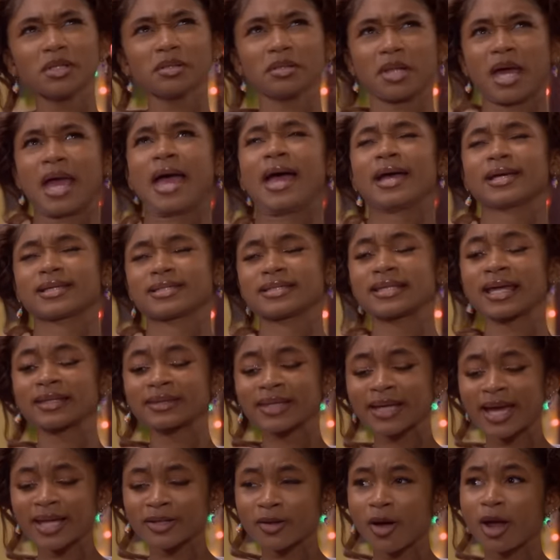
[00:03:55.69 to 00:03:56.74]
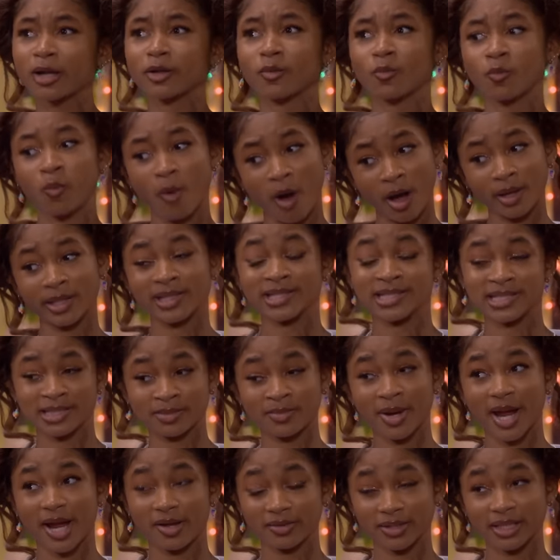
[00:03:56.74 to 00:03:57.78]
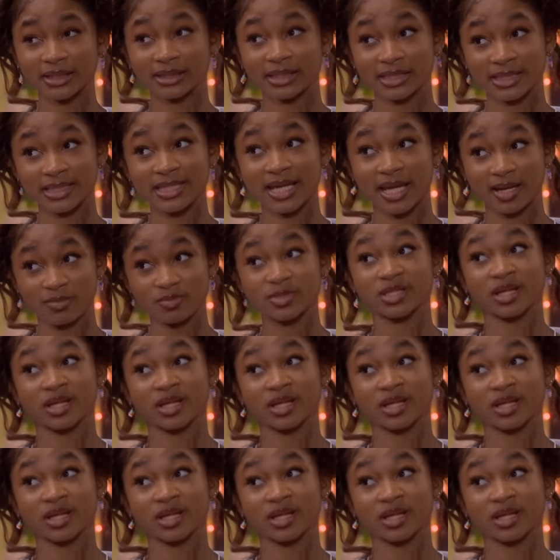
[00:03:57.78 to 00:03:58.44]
Relax. I think I know how to walk and smile at the same